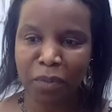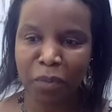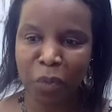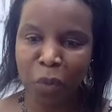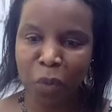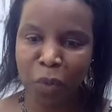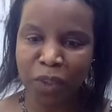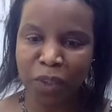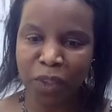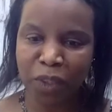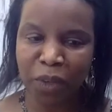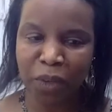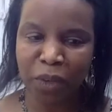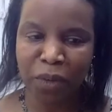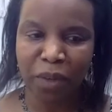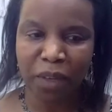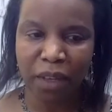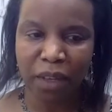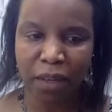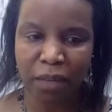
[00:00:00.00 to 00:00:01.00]
more so,
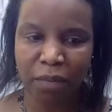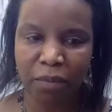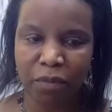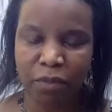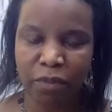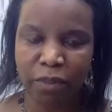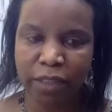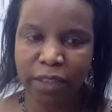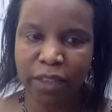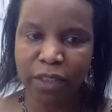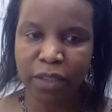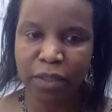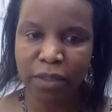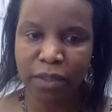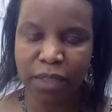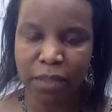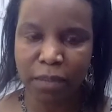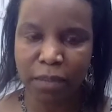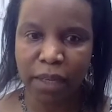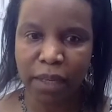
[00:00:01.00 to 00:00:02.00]
um,
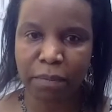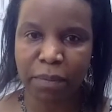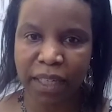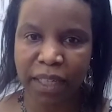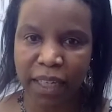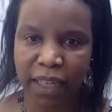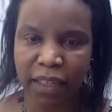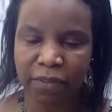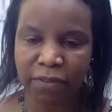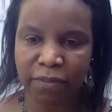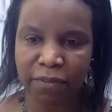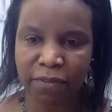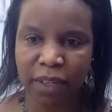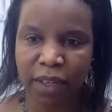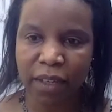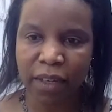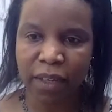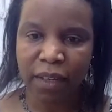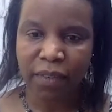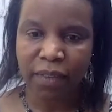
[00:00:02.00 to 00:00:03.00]
resolute in my belief
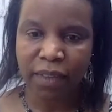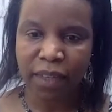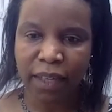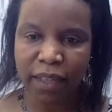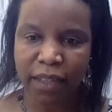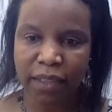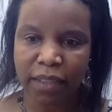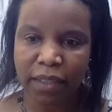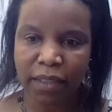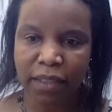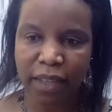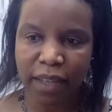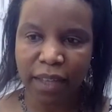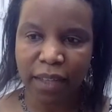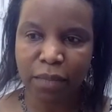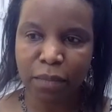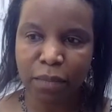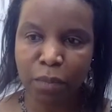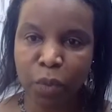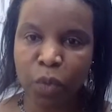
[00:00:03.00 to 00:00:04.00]
that
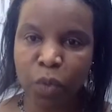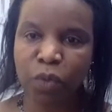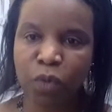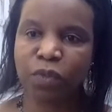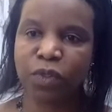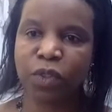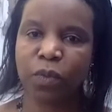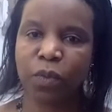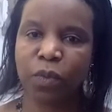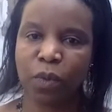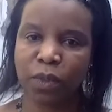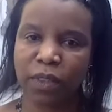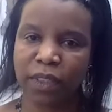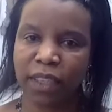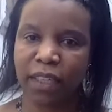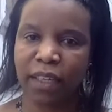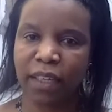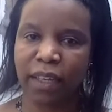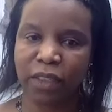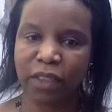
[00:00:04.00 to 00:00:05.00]
that move towards
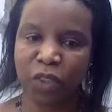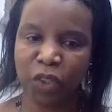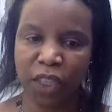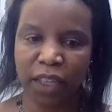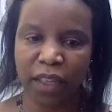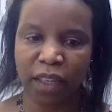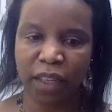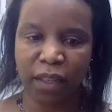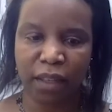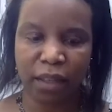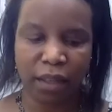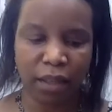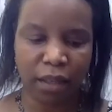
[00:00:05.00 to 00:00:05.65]
ESG,